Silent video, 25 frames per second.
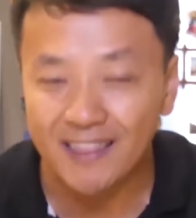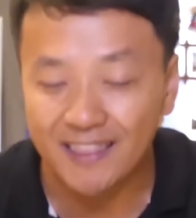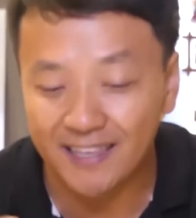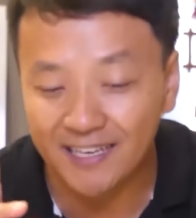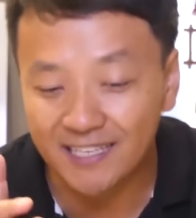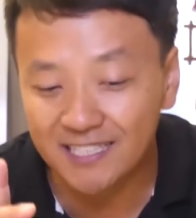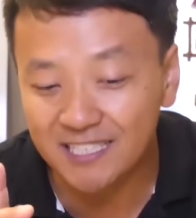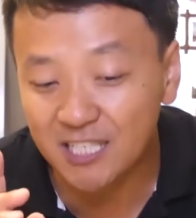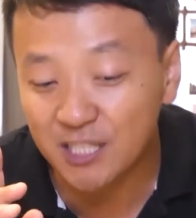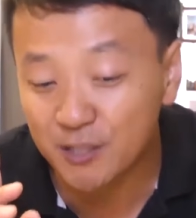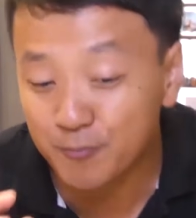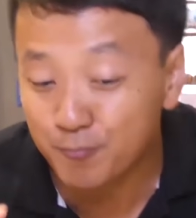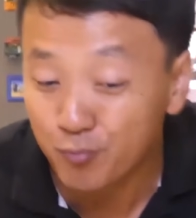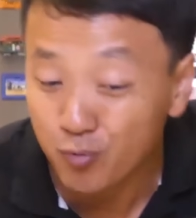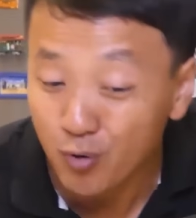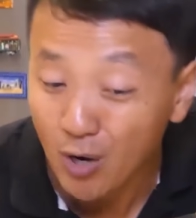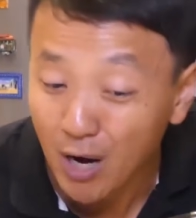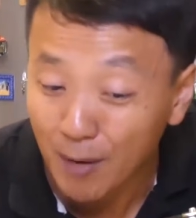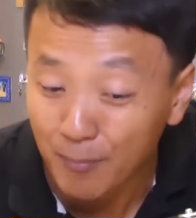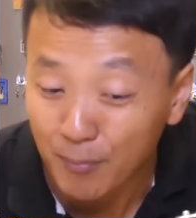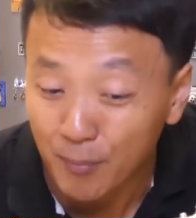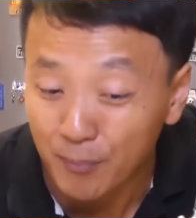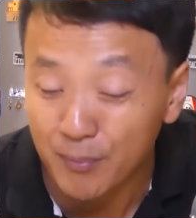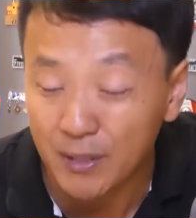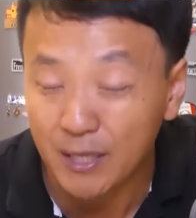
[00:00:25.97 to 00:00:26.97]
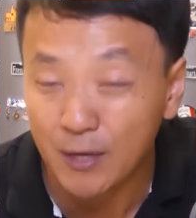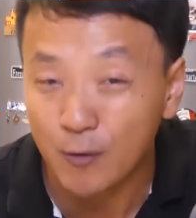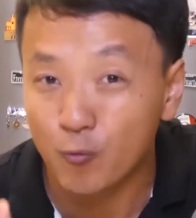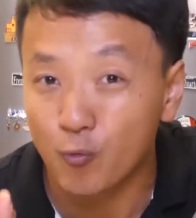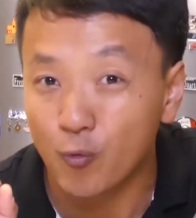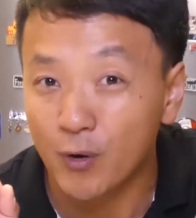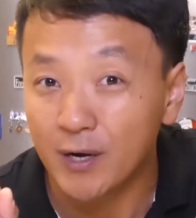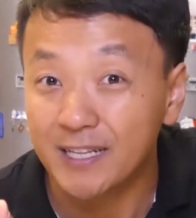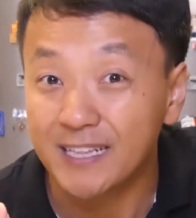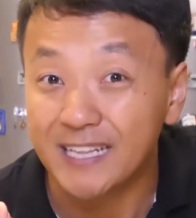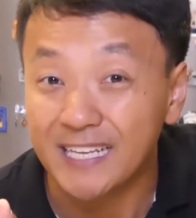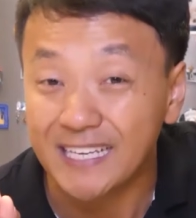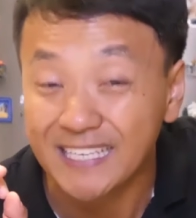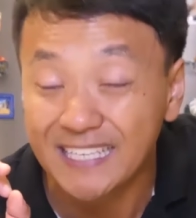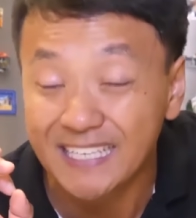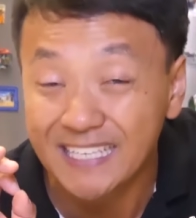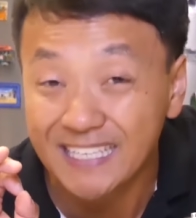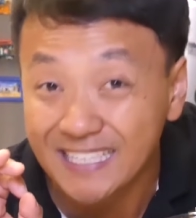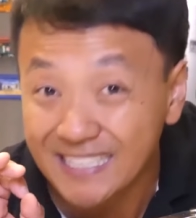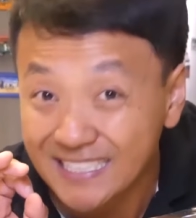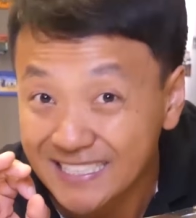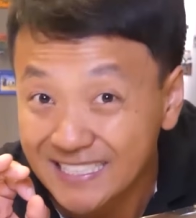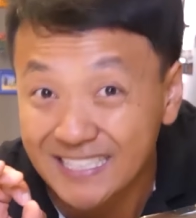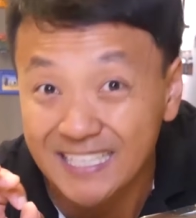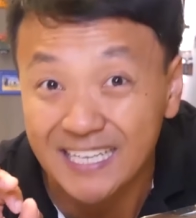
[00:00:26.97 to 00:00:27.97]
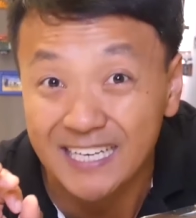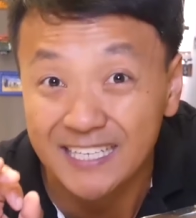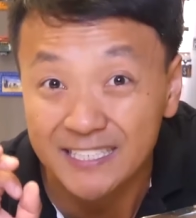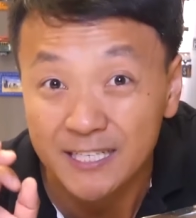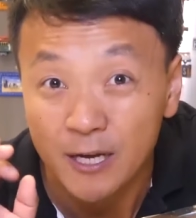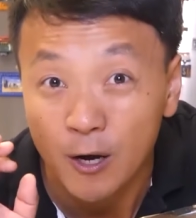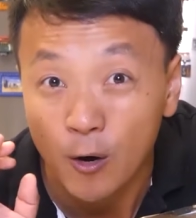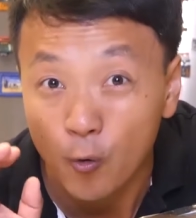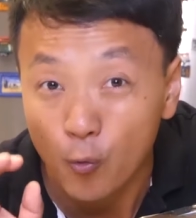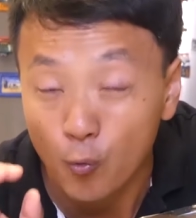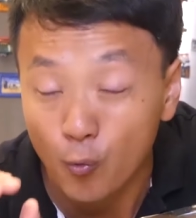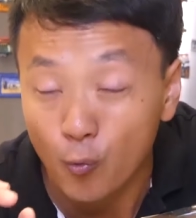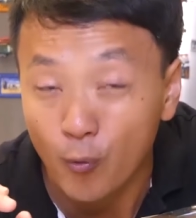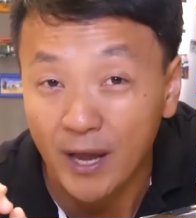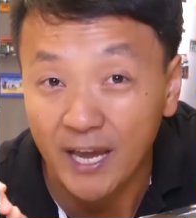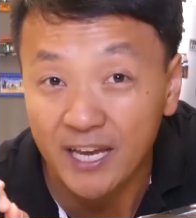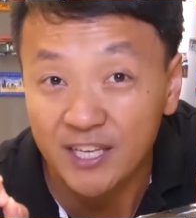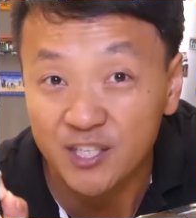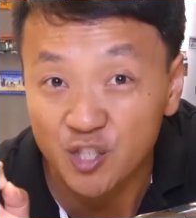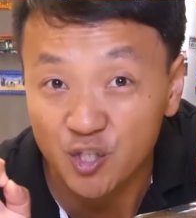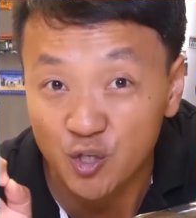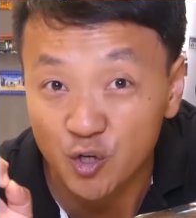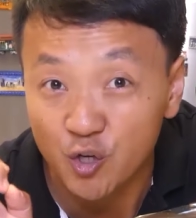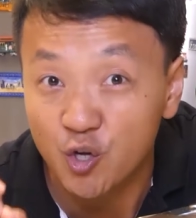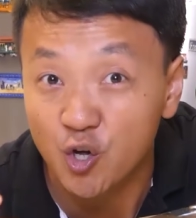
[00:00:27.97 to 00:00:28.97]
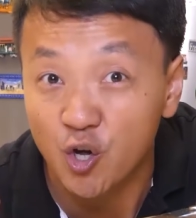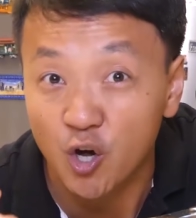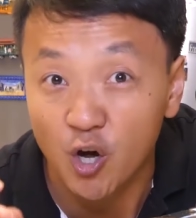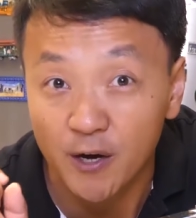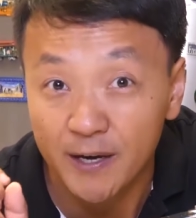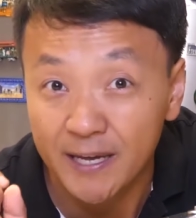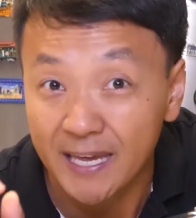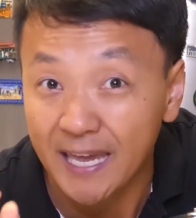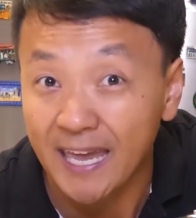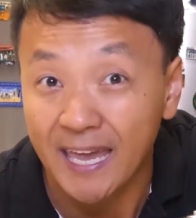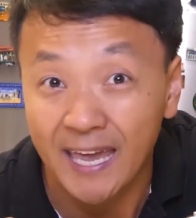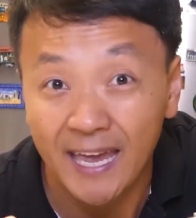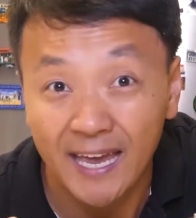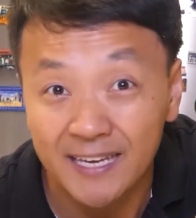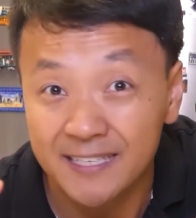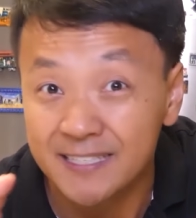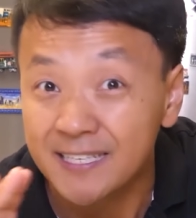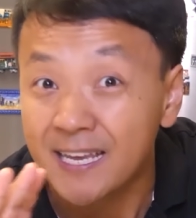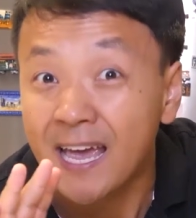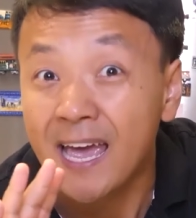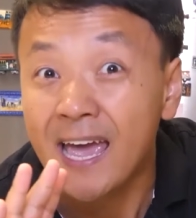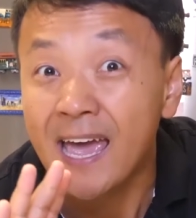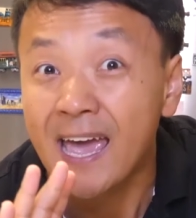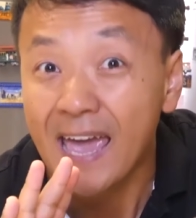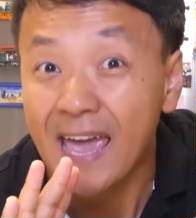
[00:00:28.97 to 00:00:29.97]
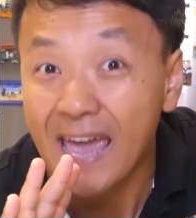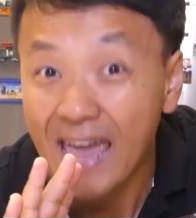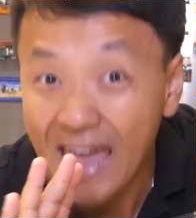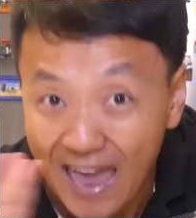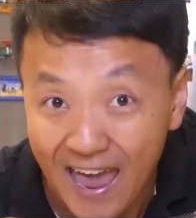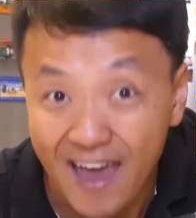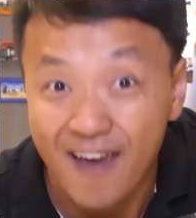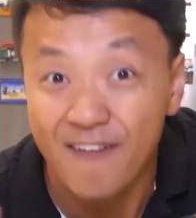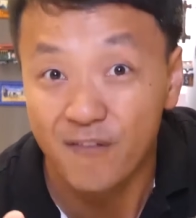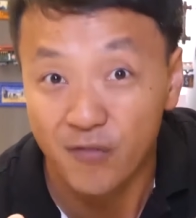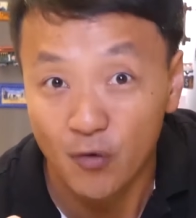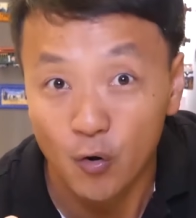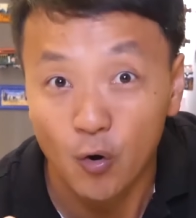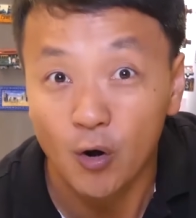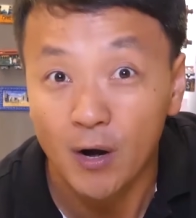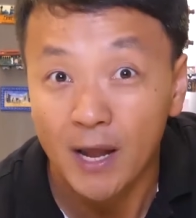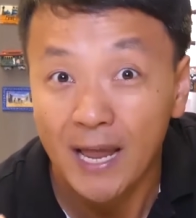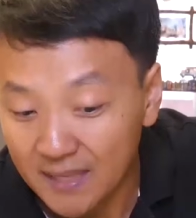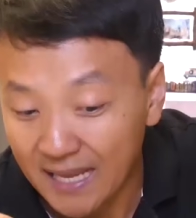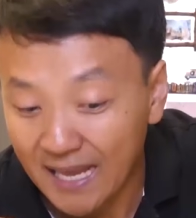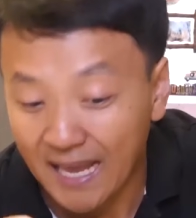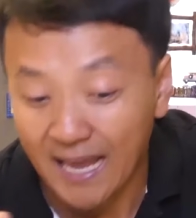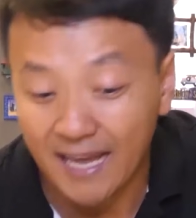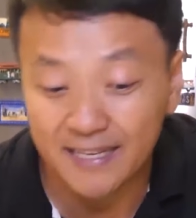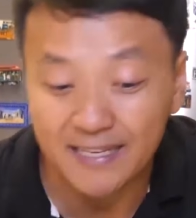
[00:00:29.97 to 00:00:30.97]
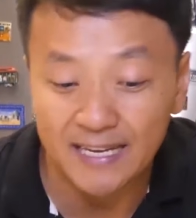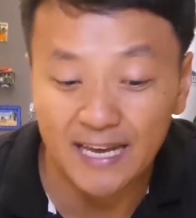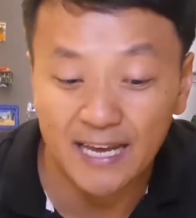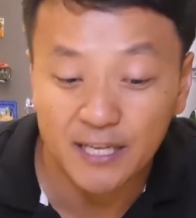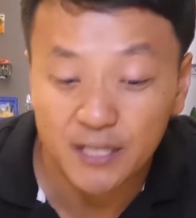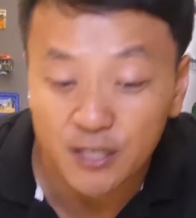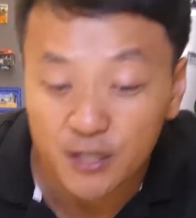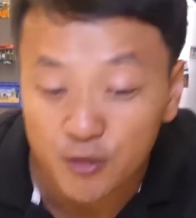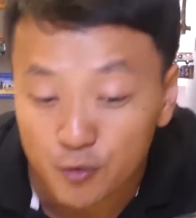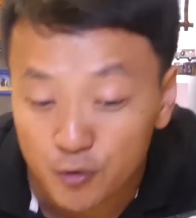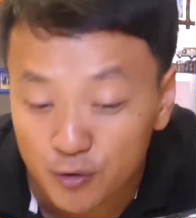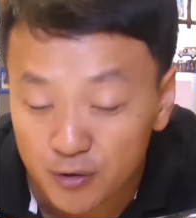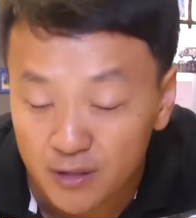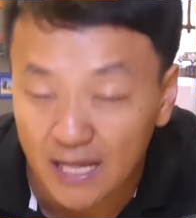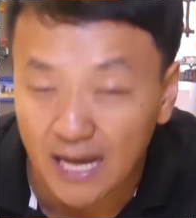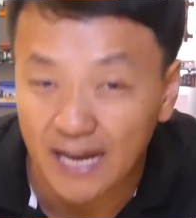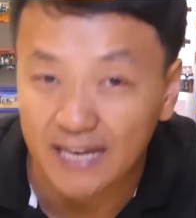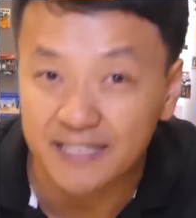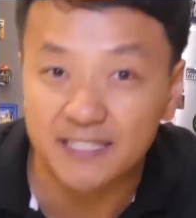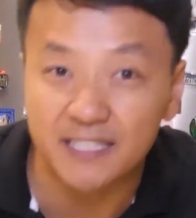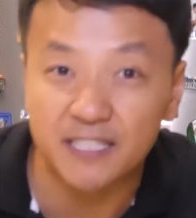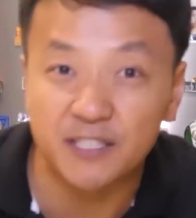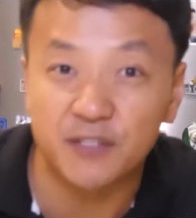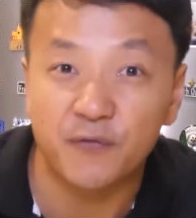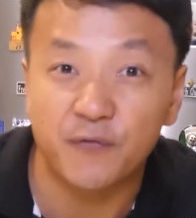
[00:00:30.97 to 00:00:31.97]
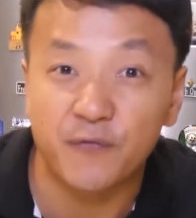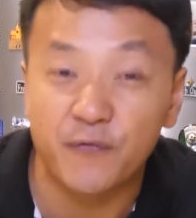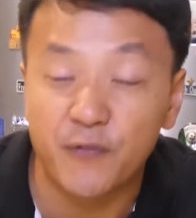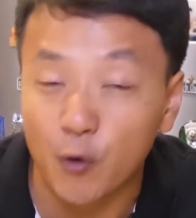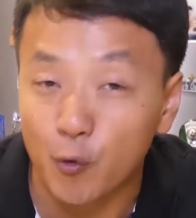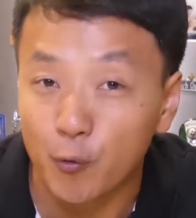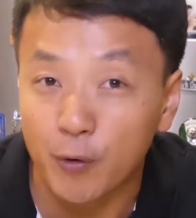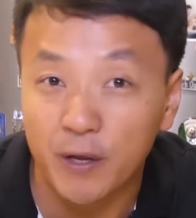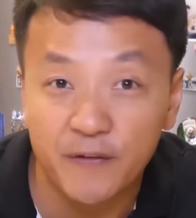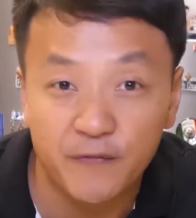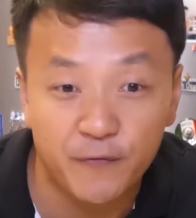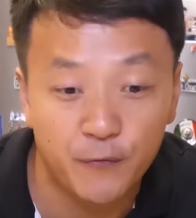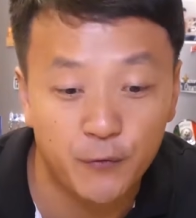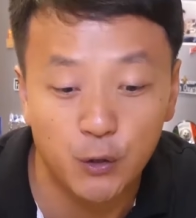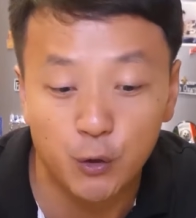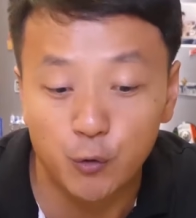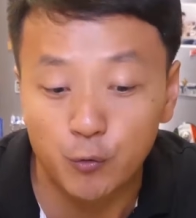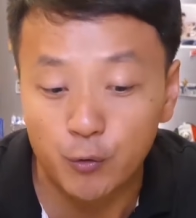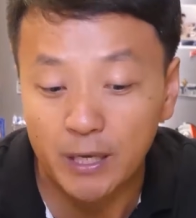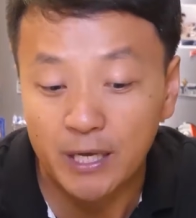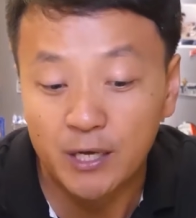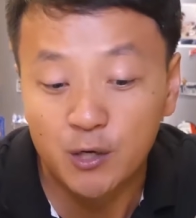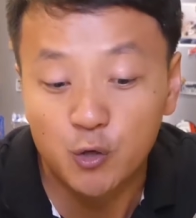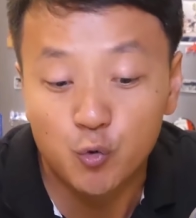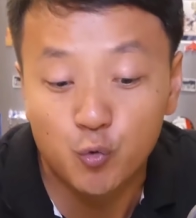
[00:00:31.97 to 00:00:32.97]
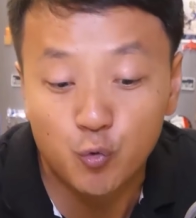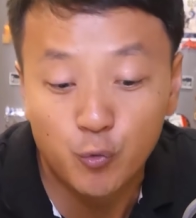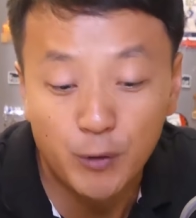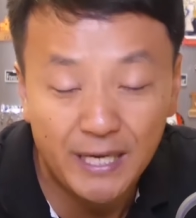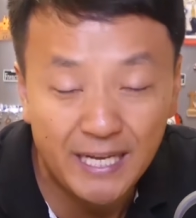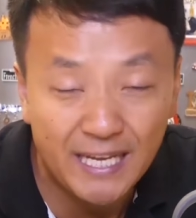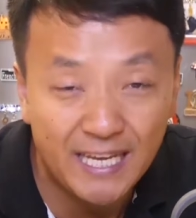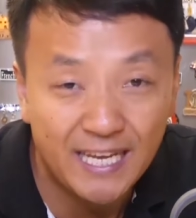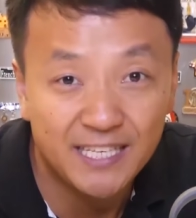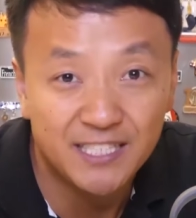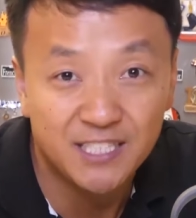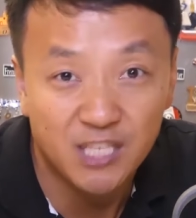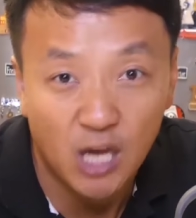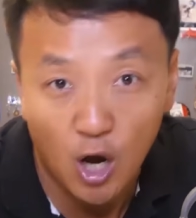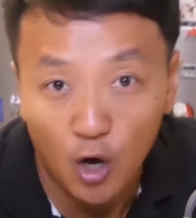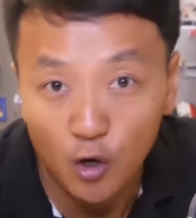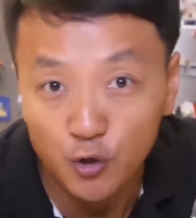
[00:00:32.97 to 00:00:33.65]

This is probably one of the easiest ways to cook eggs ever, and it utilizes very few ingredients.